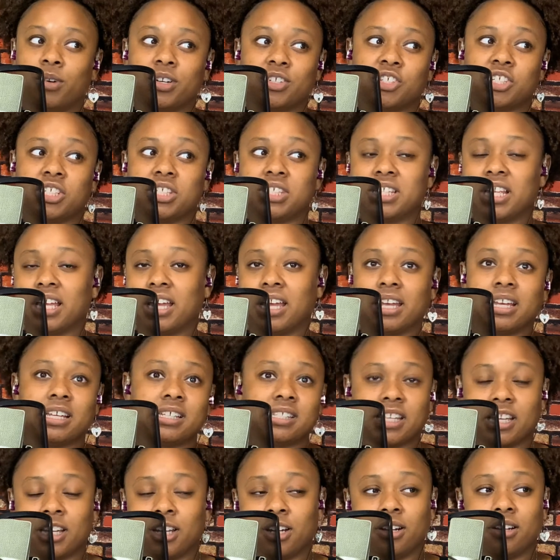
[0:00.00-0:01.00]
what she's saying
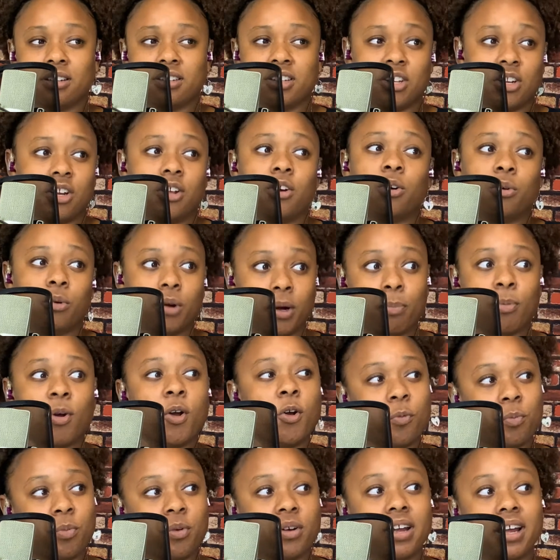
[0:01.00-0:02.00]
is
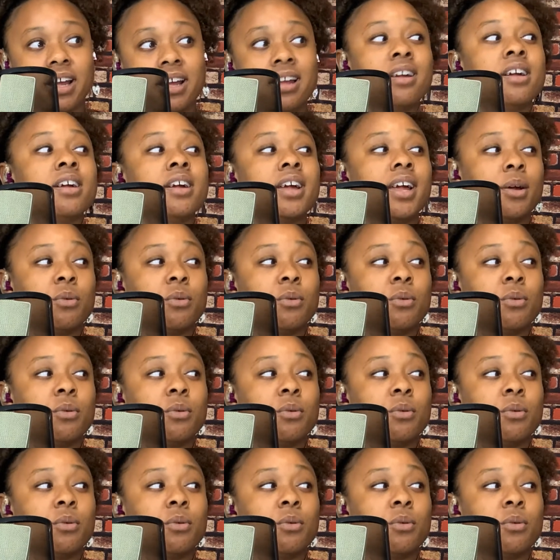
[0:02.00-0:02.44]
appropriate,